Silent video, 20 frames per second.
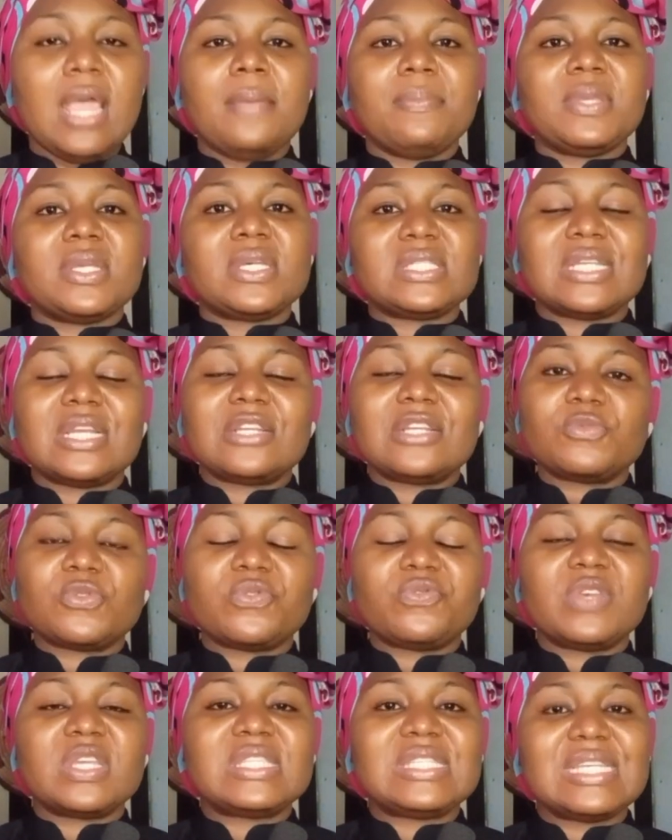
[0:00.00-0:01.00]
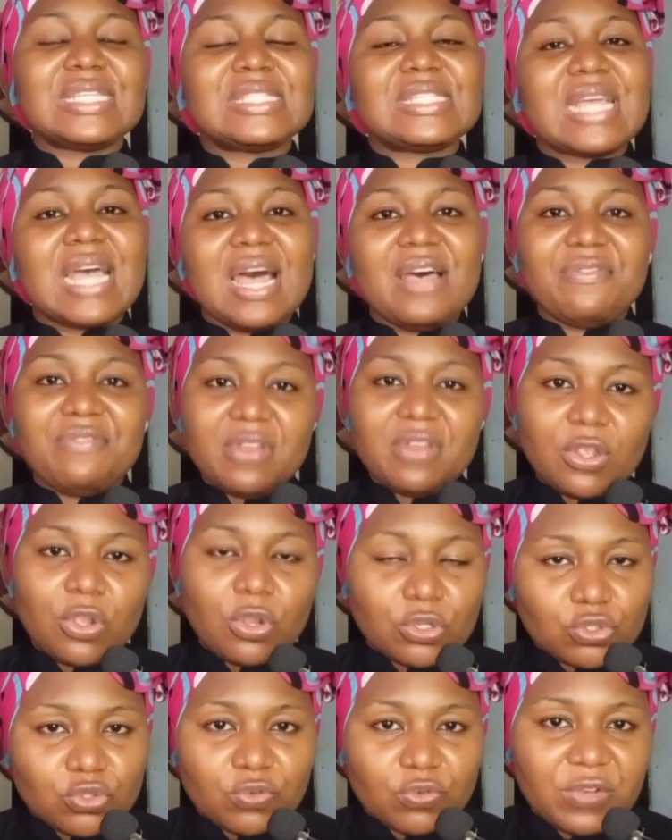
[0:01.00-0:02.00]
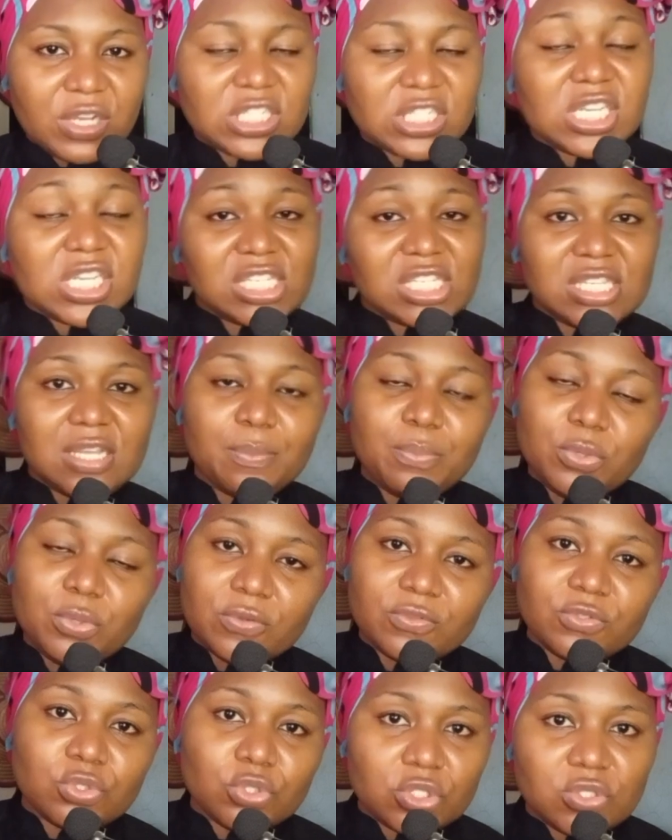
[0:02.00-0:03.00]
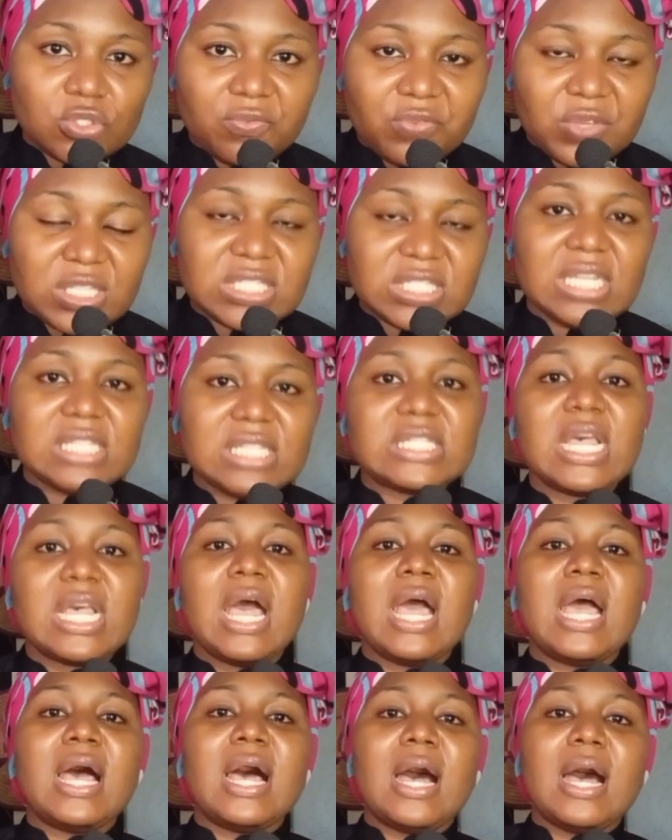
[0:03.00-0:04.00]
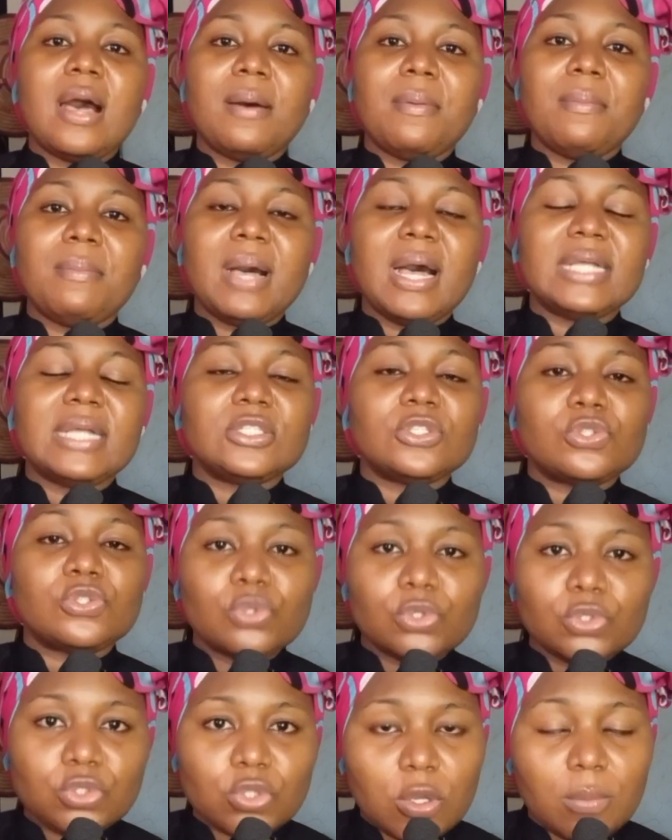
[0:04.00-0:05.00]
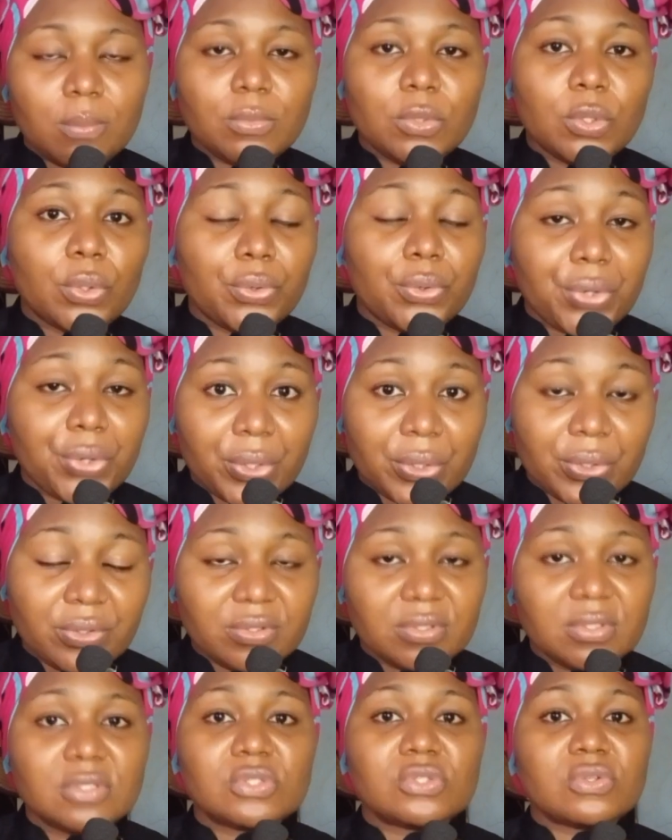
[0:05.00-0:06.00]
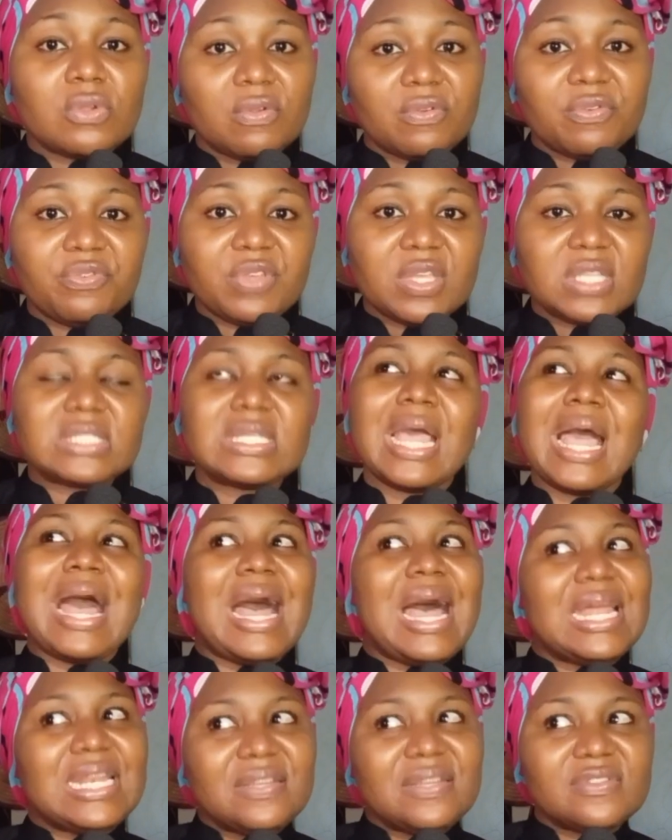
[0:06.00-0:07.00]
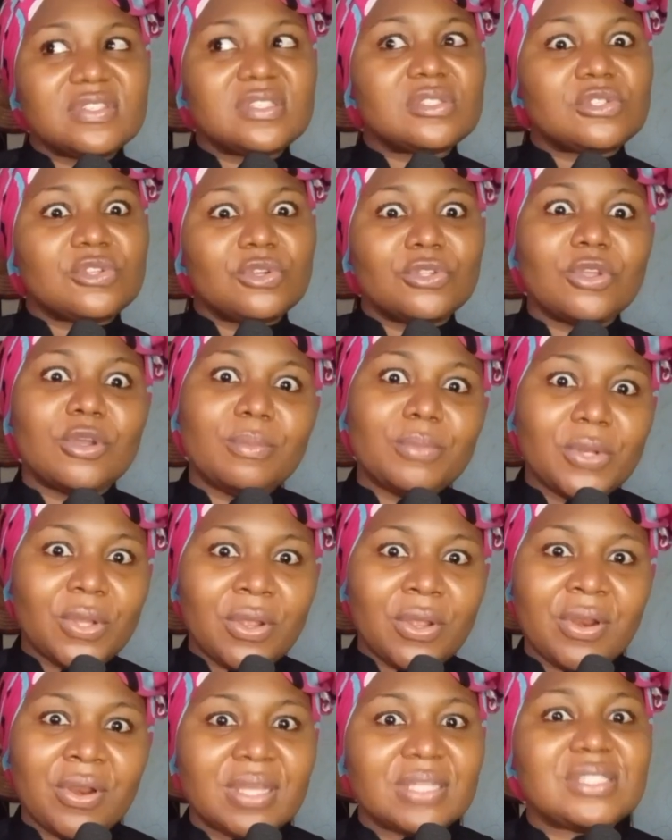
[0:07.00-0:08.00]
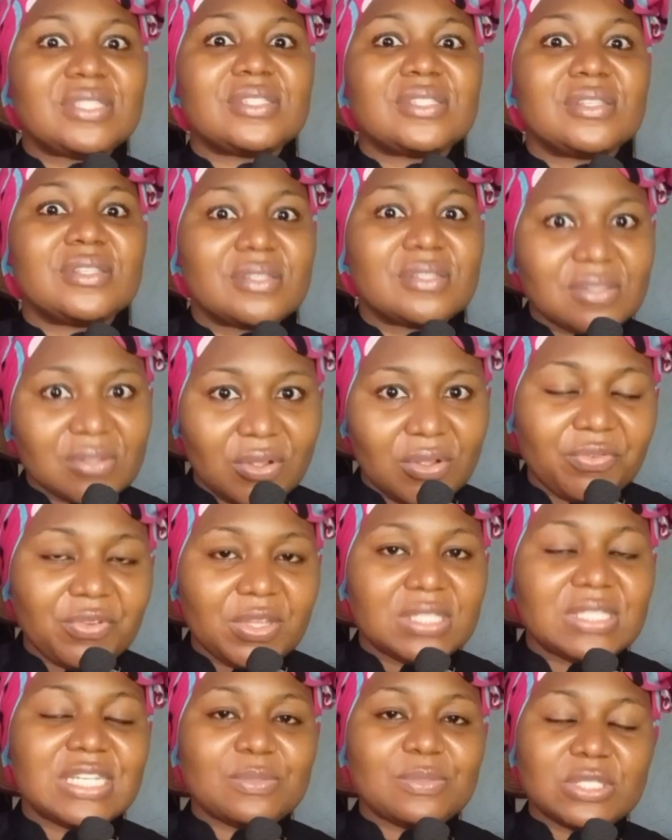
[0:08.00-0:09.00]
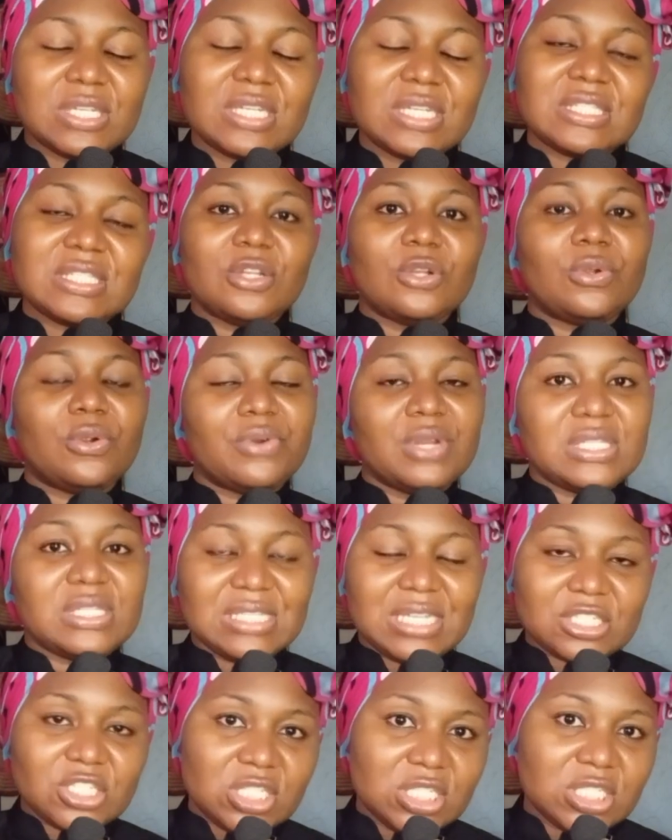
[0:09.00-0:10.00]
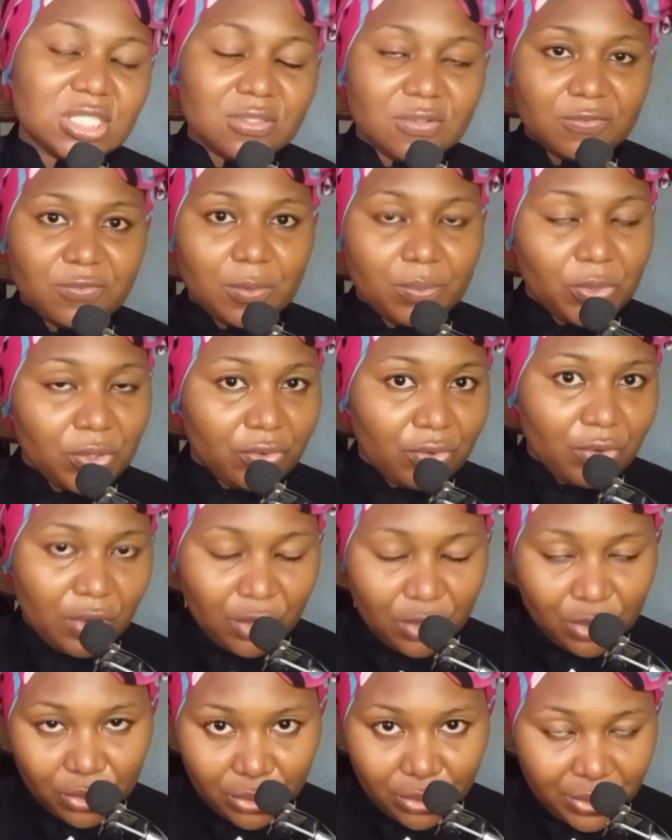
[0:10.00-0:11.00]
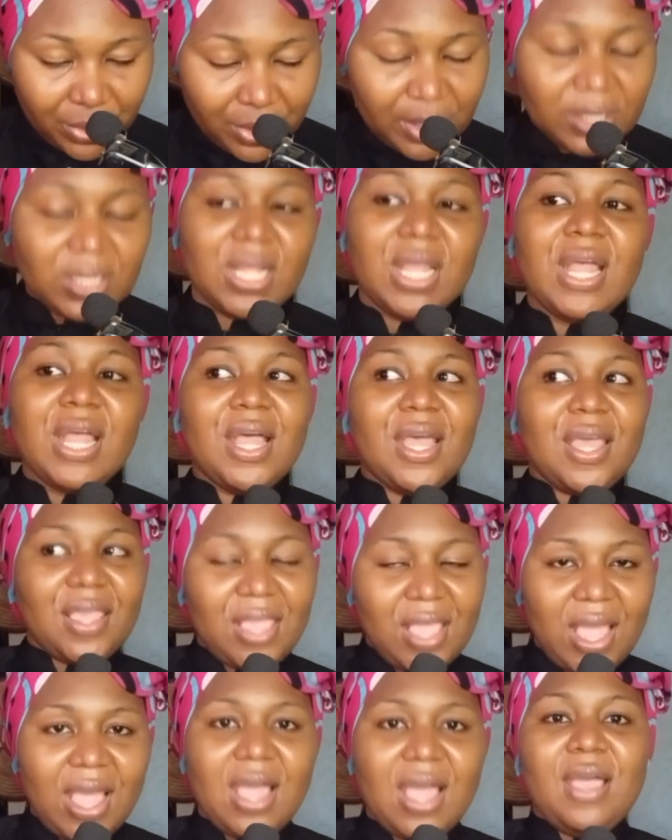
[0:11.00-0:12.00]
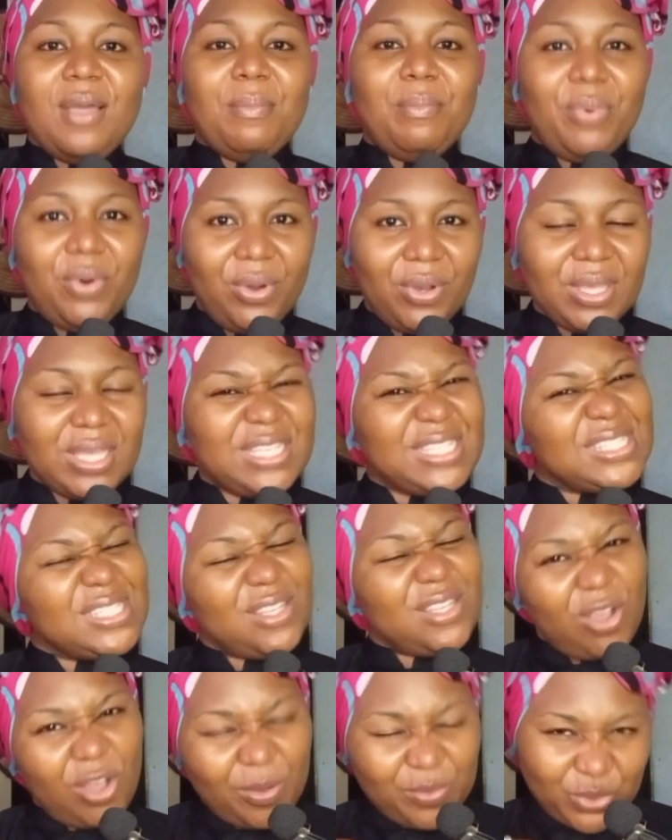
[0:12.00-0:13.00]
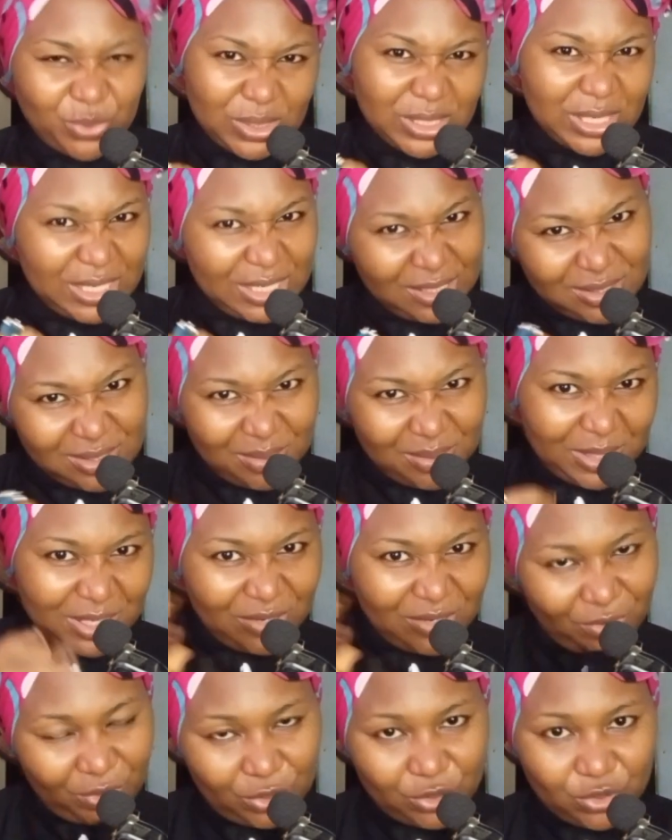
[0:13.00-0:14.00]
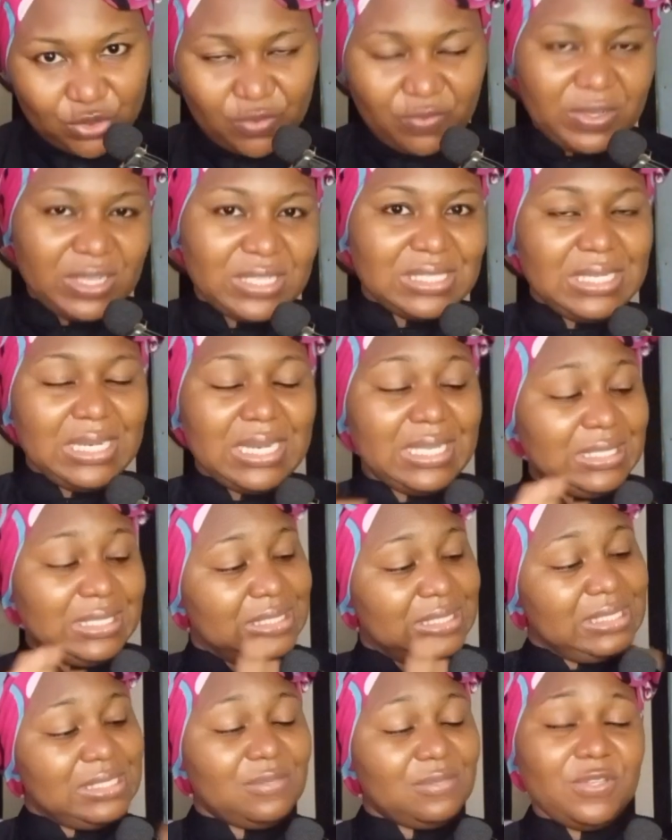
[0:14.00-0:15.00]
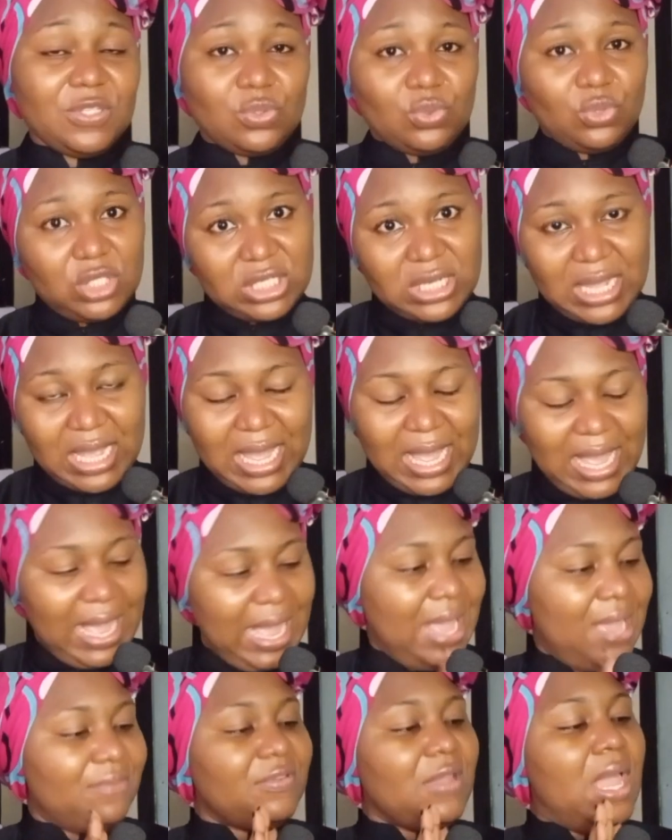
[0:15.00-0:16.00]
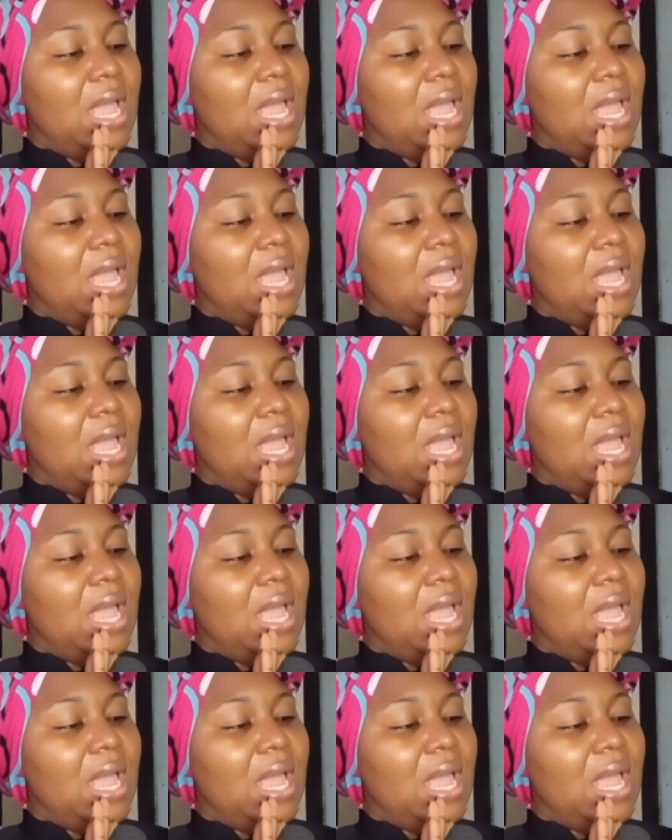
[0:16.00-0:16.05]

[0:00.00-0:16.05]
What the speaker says: Because there are some surfactants that are very controversial. Example of such surfactants are the sodium lauryl sulfate and even sodium laureth sulfate. As much as the laureth is actually derived from the lauryl, yeah, but it still comes with a little bit of controversy. Like this face wash that I have,